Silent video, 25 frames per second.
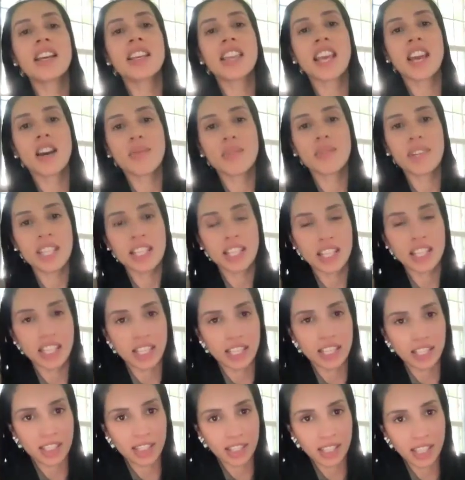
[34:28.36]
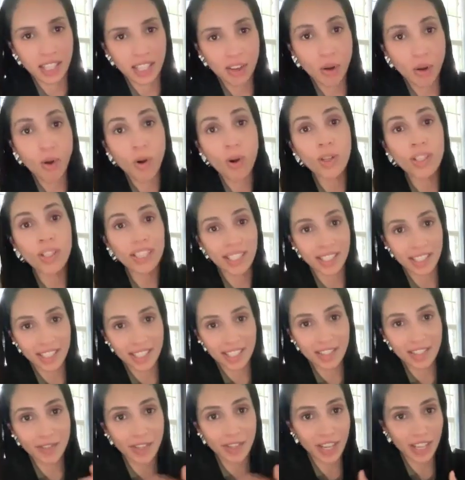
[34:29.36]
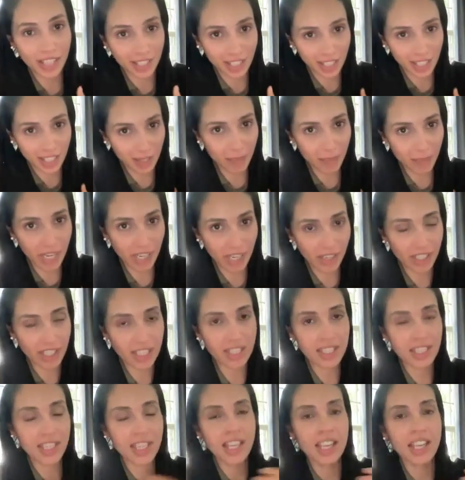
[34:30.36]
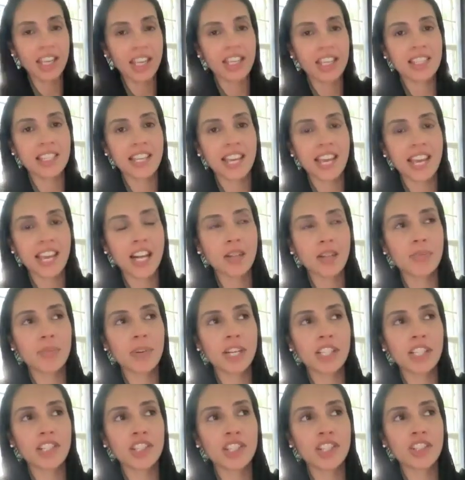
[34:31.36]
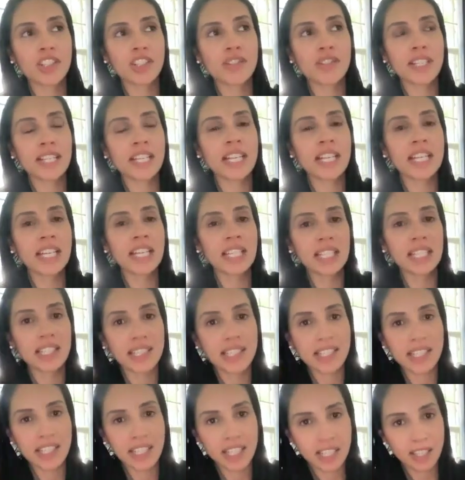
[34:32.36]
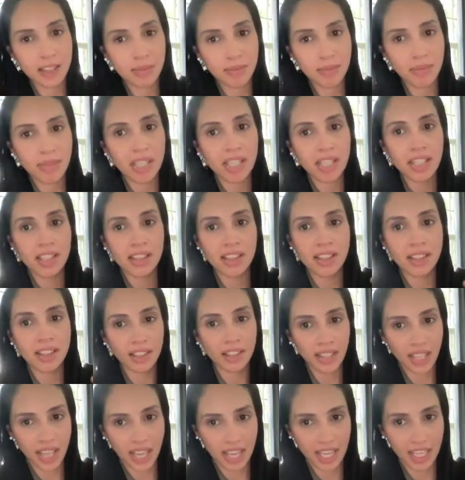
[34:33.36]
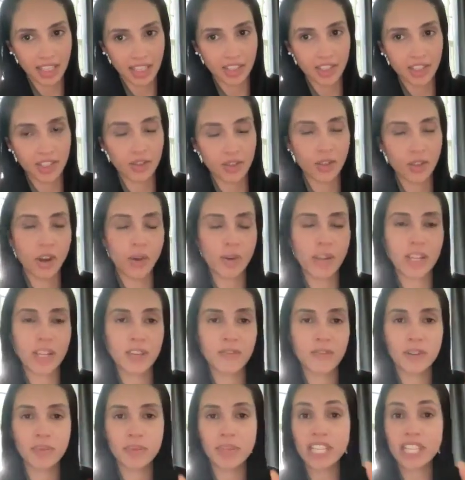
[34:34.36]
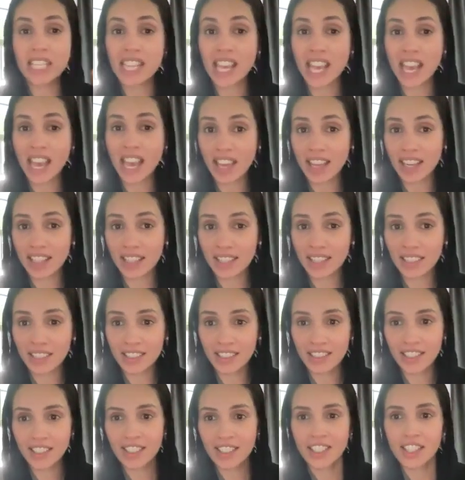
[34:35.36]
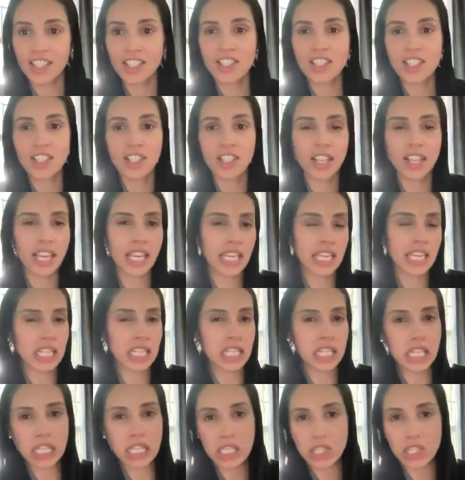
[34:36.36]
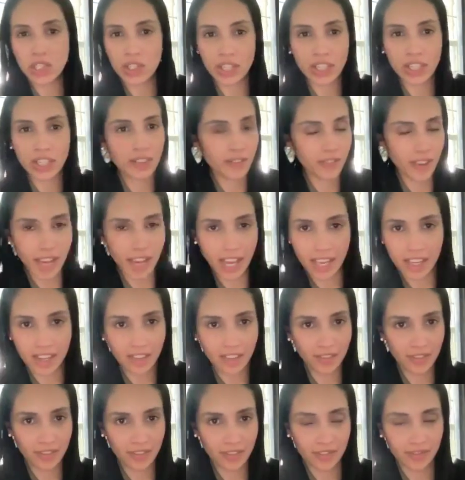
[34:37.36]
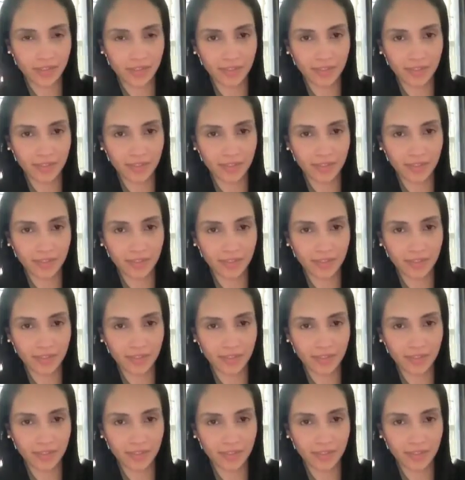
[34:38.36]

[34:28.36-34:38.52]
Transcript: The goal is for us as parents is to help our children dim the light. So going from a 10 to like a 6 or a 5.